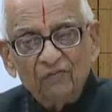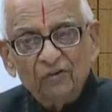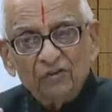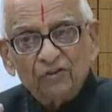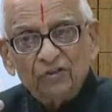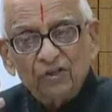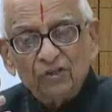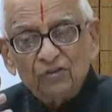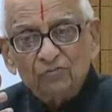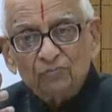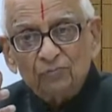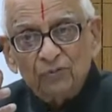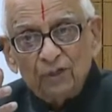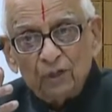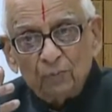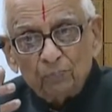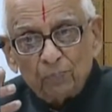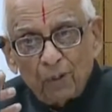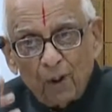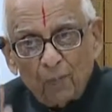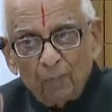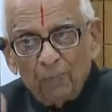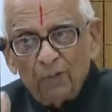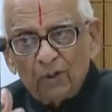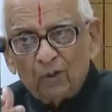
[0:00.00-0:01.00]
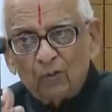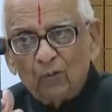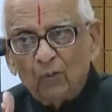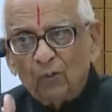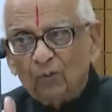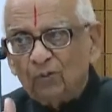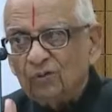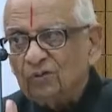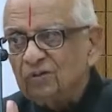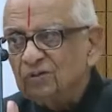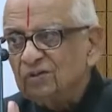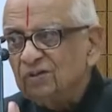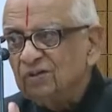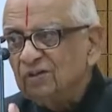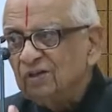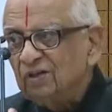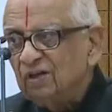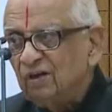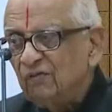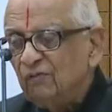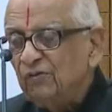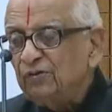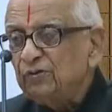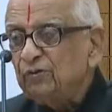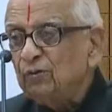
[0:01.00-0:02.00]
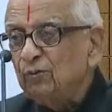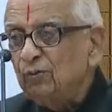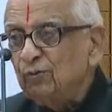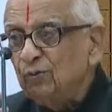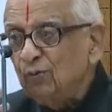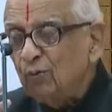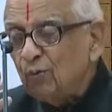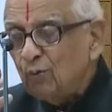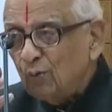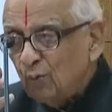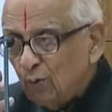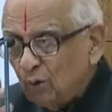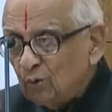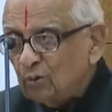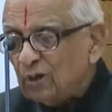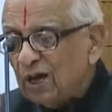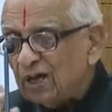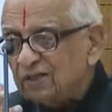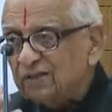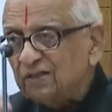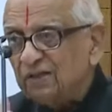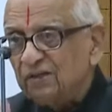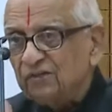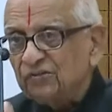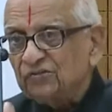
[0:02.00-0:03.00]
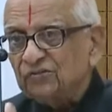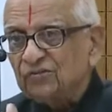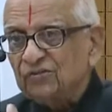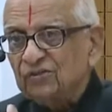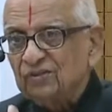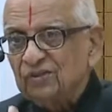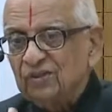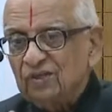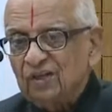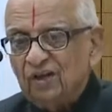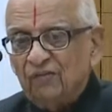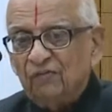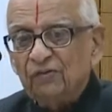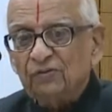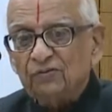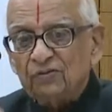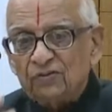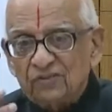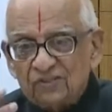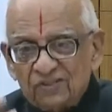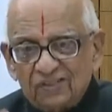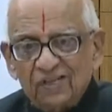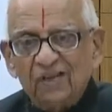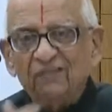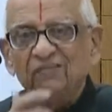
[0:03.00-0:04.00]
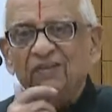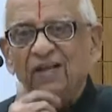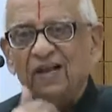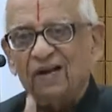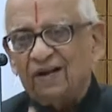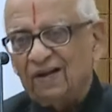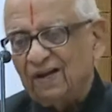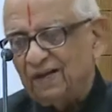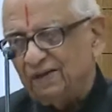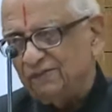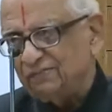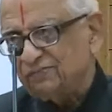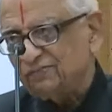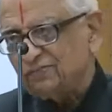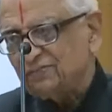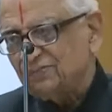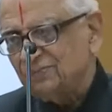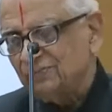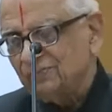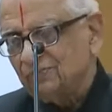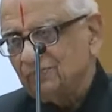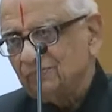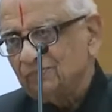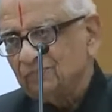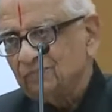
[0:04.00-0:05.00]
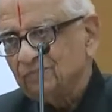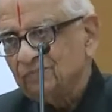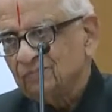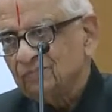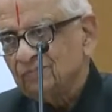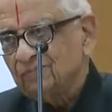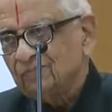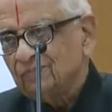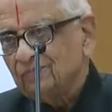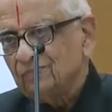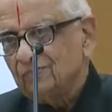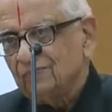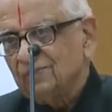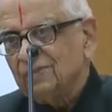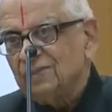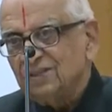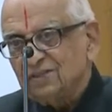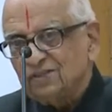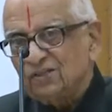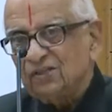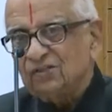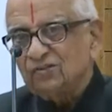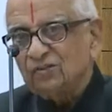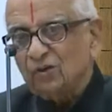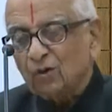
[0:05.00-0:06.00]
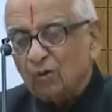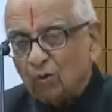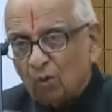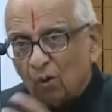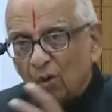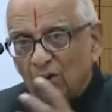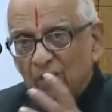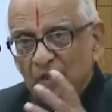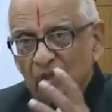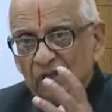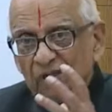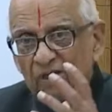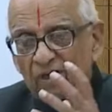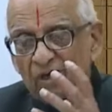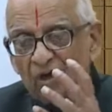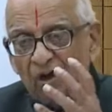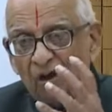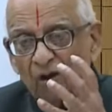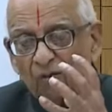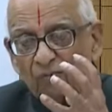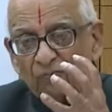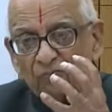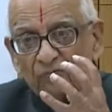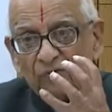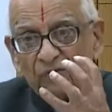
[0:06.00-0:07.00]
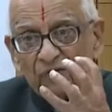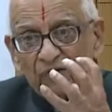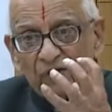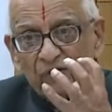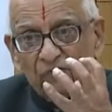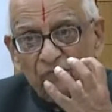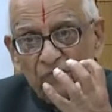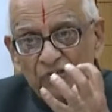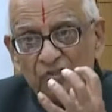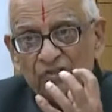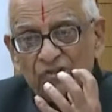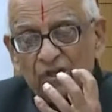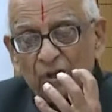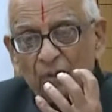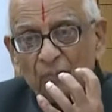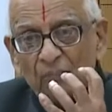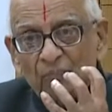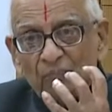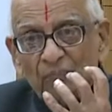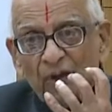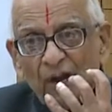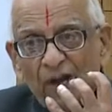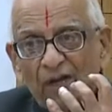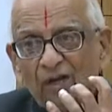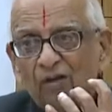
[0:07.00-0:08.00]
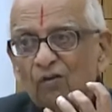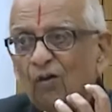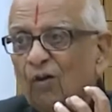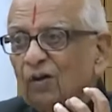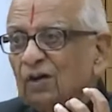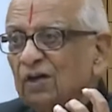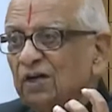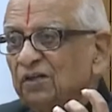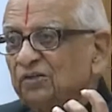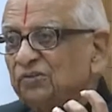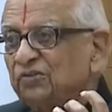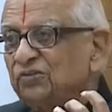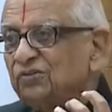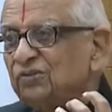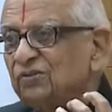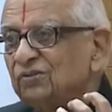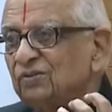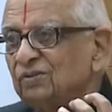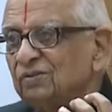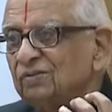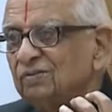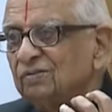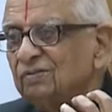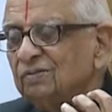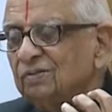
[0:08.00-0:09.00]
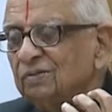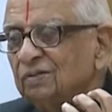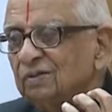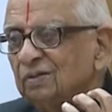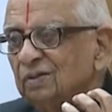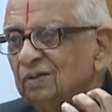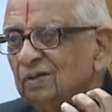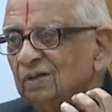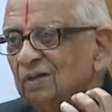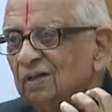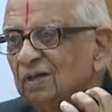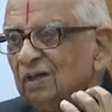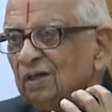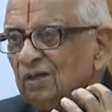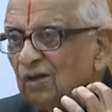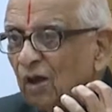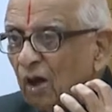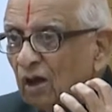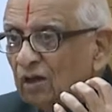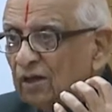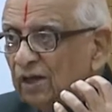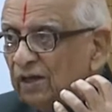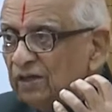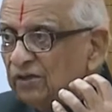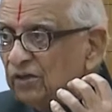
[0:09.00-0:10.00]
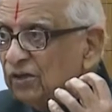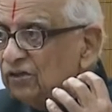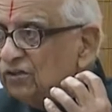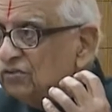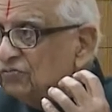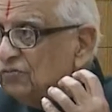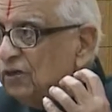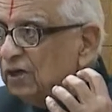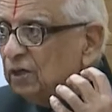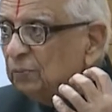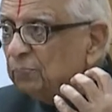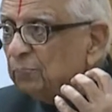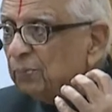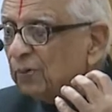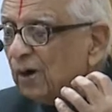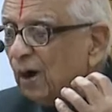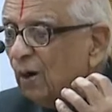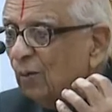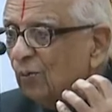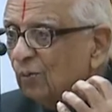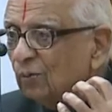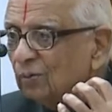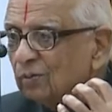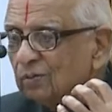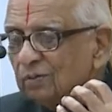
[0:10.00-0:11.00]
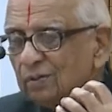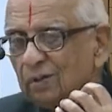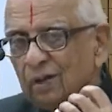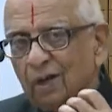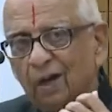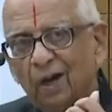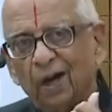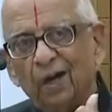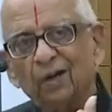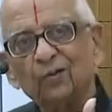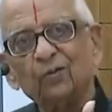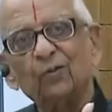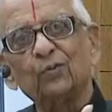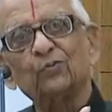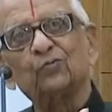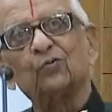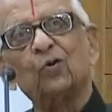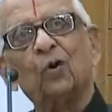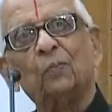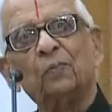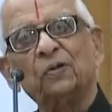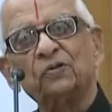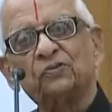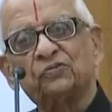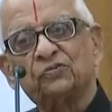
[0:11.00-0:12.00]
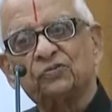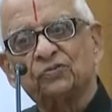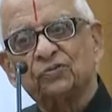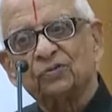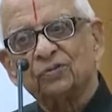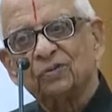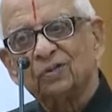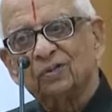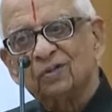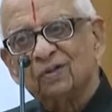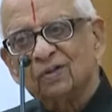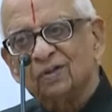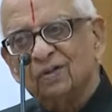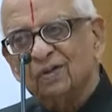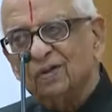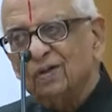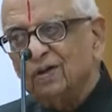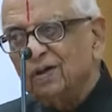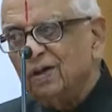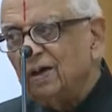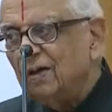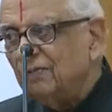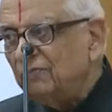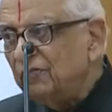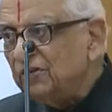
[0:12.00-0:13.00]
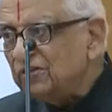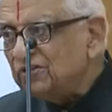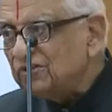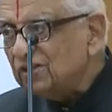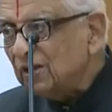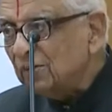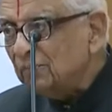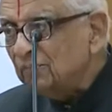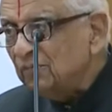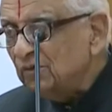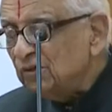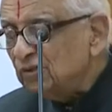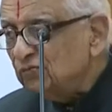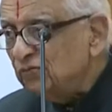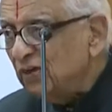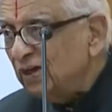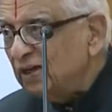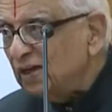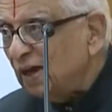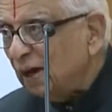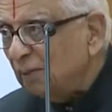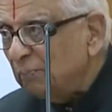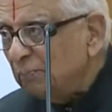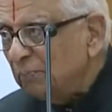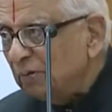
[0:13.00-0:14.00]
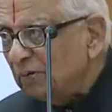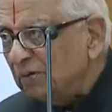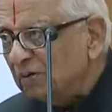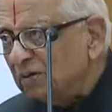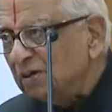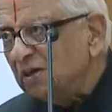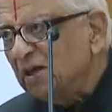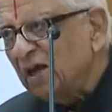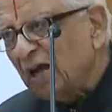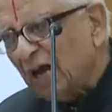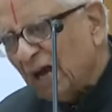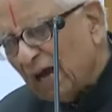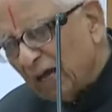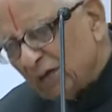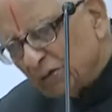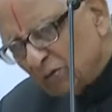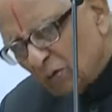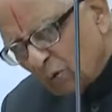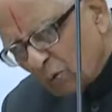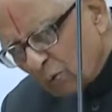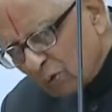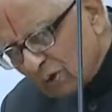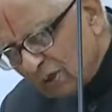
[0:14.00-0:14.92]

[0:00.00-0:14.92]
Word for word: which is in public good, which will do good to others, which will save their life. This is the glory of wisdom and knowledge. Knowledge is very proud. I know so much. Wisdom is very humble. I know